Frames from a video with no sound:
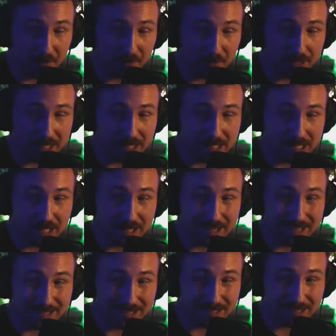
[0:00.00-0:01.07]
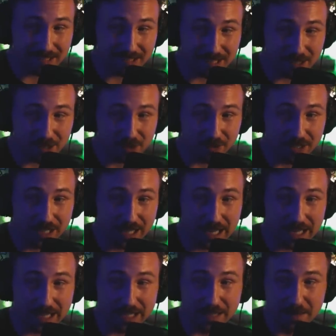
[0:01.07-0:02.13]
They said this is essentially
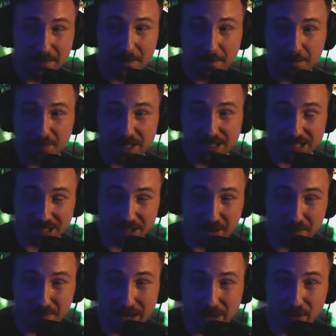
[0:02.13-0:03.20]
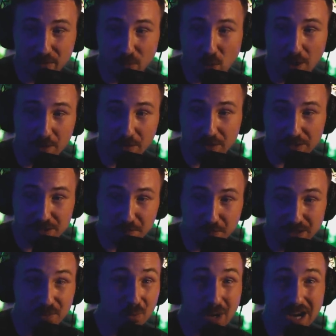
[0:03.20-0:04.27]
a, it said the amount of water that's
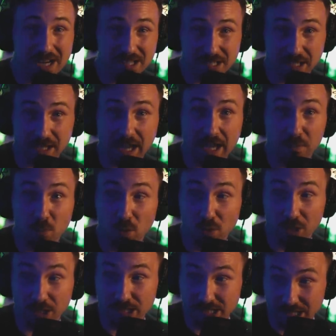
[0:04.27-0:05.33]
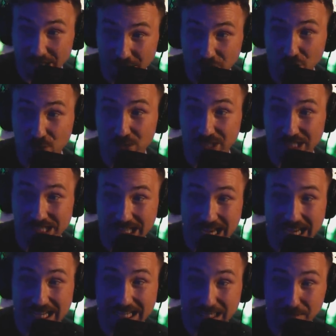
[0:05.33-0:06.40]
been rising and will continue
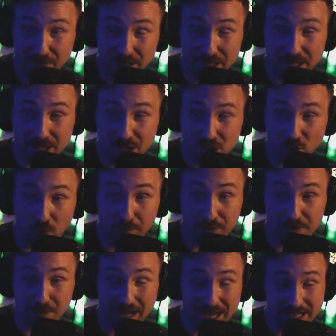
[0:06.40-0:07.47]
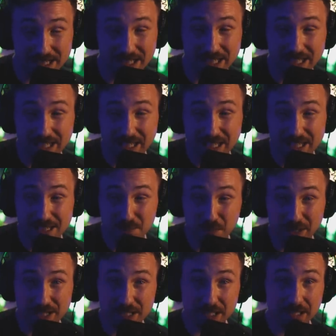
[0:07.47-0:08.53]
today, even as the storm is passing, is
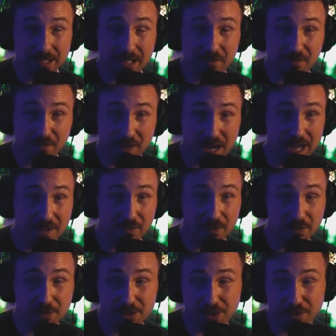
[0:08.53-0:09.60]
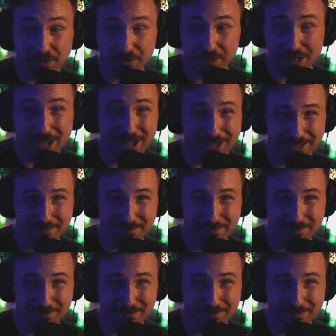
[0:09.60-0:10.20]
basically a 500 year flood.